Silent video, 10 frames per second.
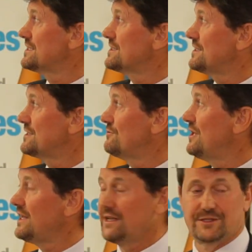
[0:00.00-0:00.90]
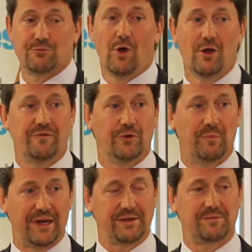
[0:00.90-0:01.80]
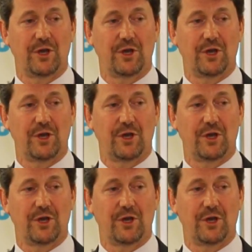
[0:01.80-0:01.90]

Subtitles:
is really, it's woeful. But it